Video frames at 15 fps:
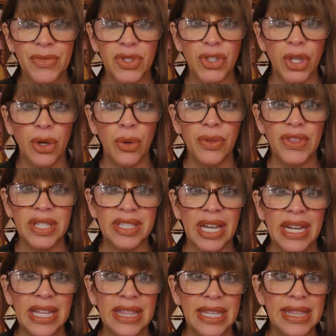So the
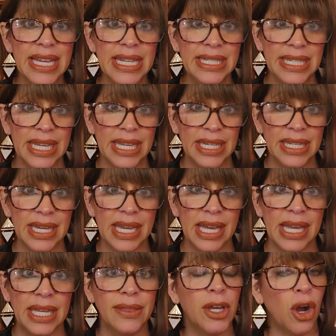study that they did
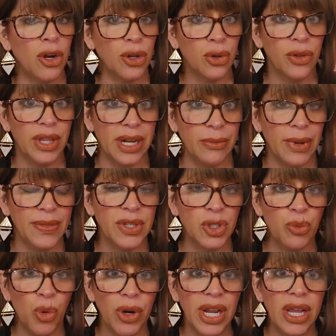in the article that I read this
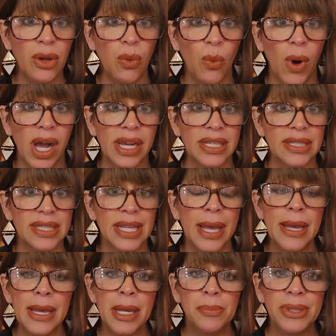morning was
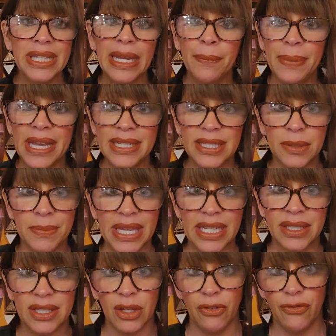plant-based
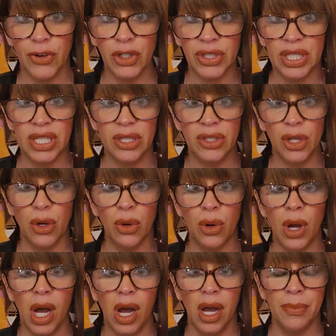meats versus
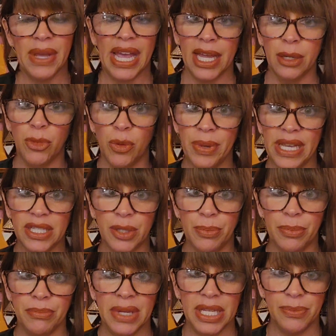
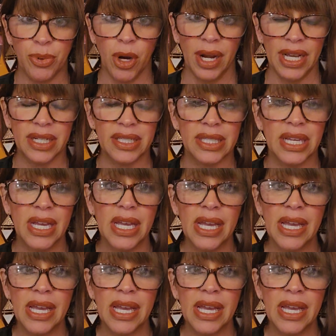animal-based meat products.